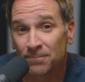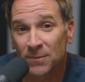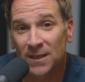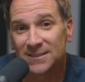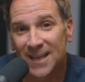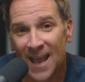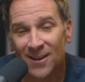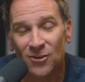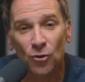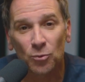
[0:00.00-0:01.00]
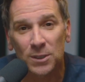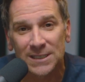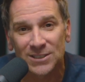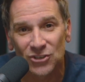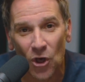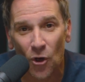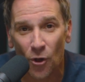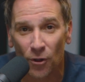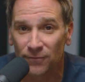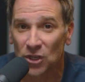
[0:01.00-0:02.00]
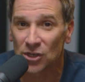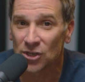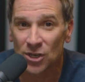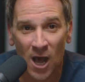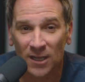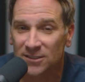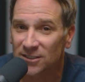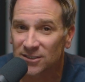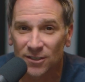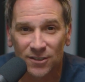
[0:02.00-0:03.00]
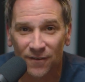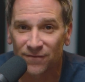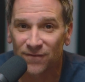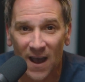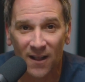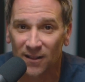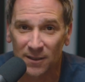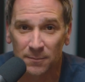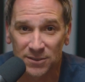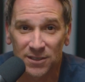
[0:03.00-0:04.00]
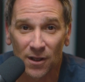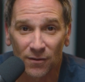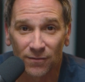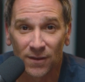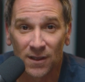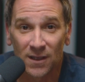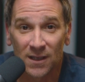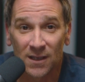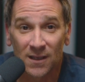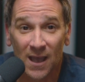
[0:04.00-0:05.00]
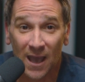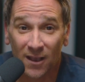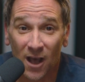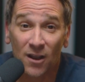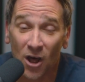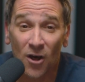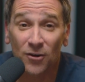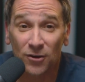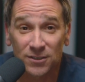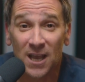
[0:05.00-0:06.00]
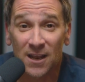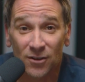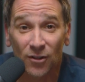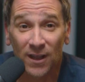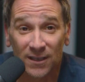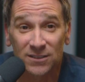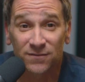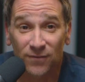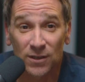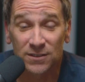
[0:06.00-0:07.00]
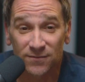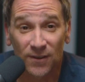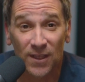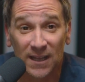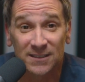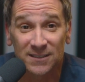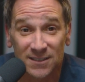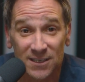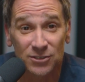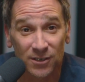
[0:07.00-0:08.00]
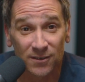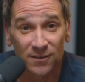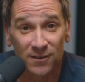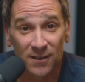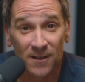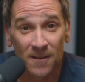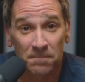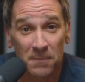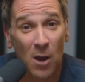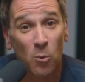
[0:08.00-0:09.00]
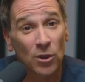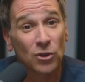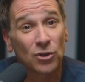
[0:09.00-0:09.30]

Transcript: Daniel resolved not to defile himself. And God honored Daniel and his friends for that decision. I want you